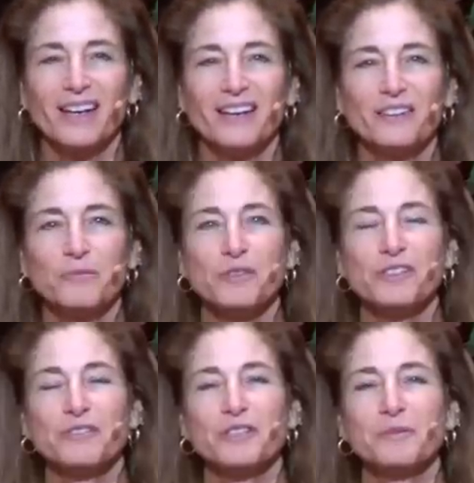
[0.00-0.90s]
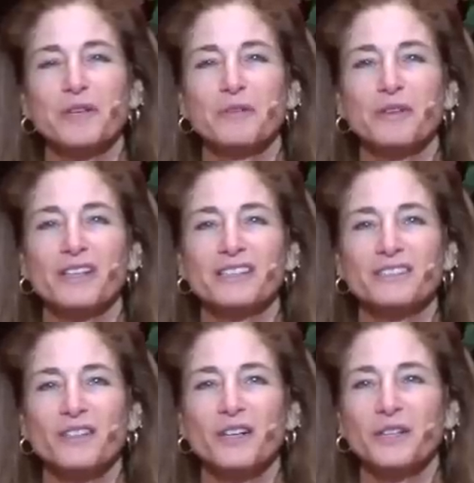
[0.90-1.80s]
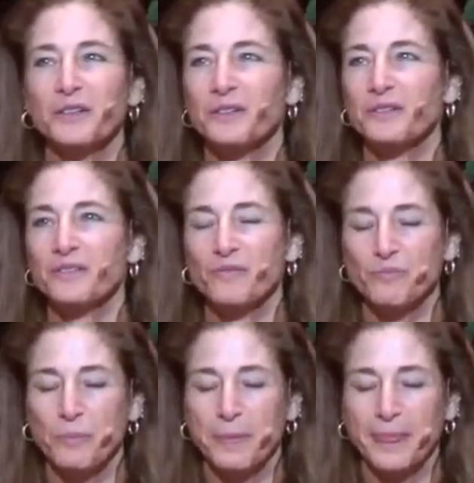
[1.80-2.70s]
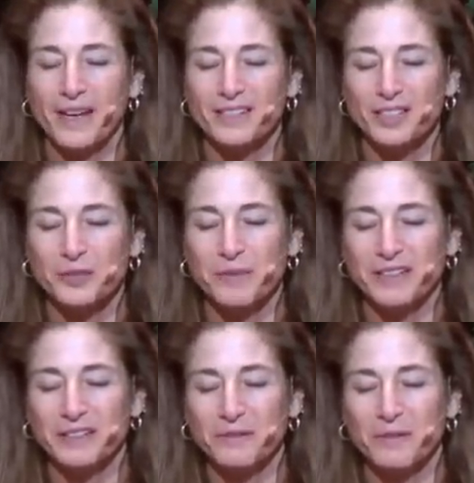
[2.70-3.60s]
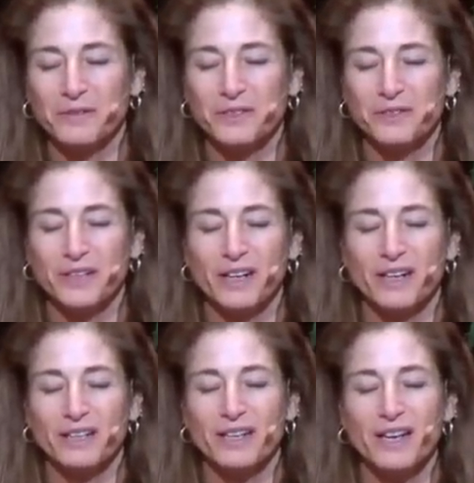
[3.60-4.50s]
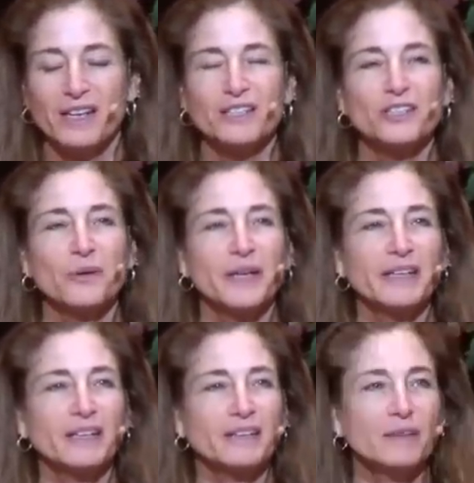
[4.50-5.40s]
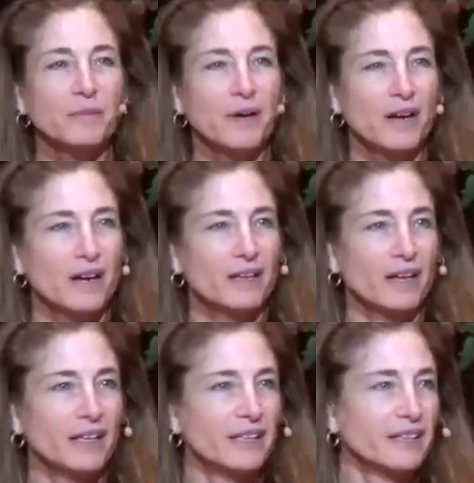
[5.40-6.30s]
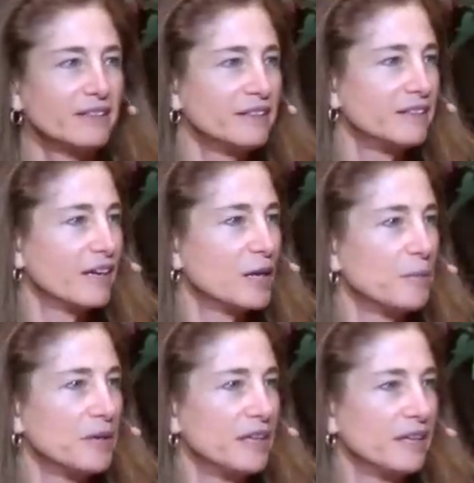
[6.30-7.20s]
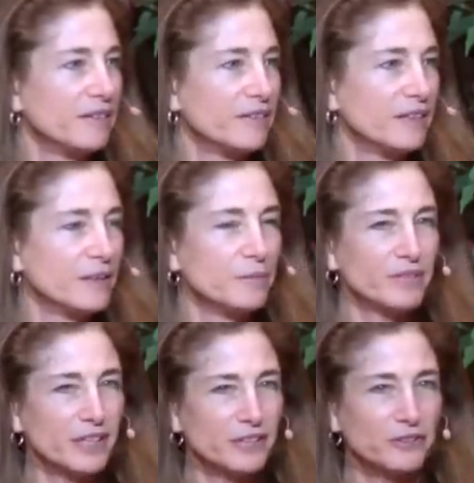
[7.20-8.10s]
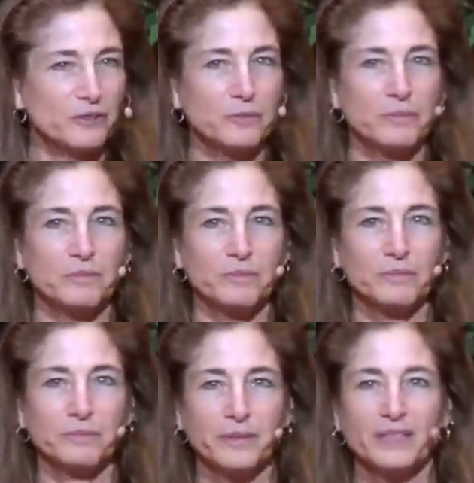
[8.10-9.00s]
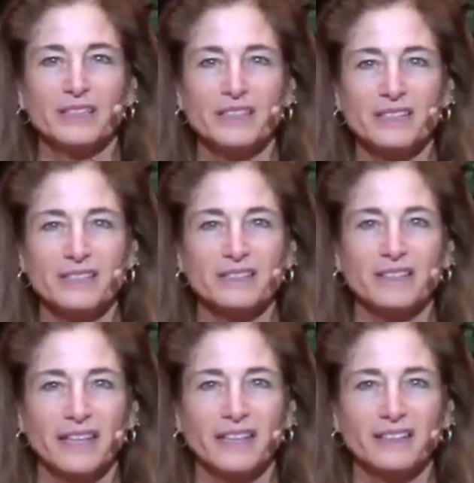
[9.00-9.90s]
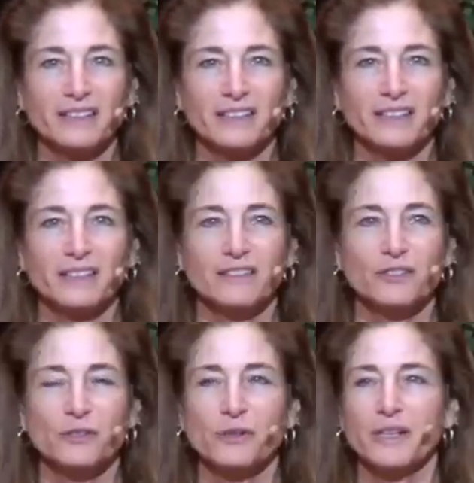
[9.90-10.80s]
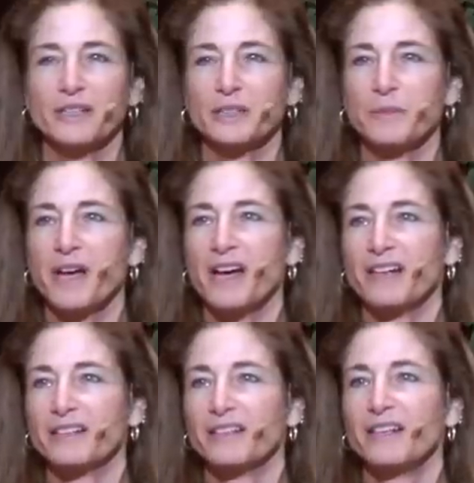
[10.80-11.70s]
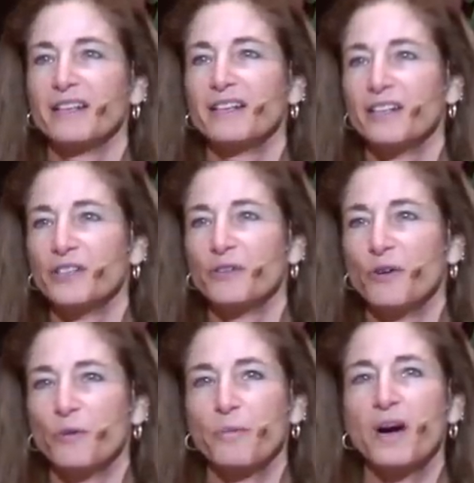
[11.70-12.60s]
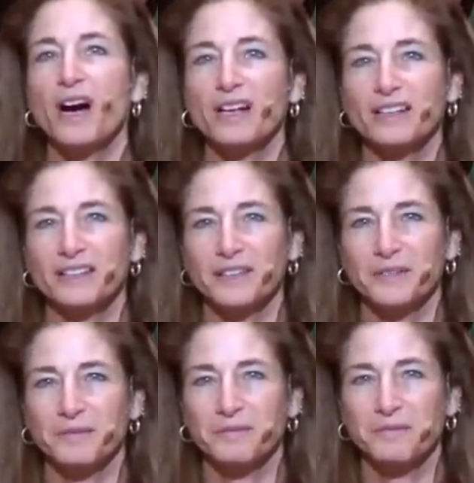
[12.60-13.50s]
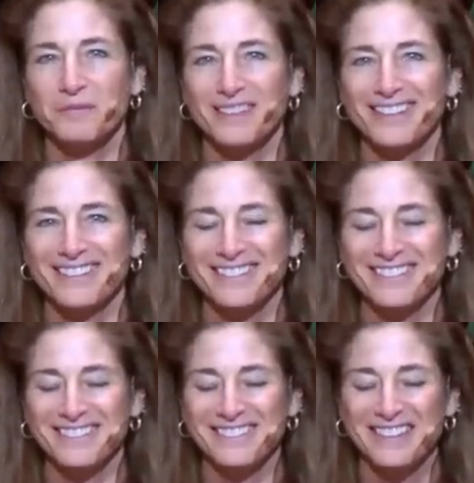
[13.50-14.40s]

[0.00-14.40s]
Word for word: And the merchant responded, "Well, I saw you. I suspected what was going on. So I hid the, po I hid the diamond in the place you'd be least likely to expect, in your own pocket, you know."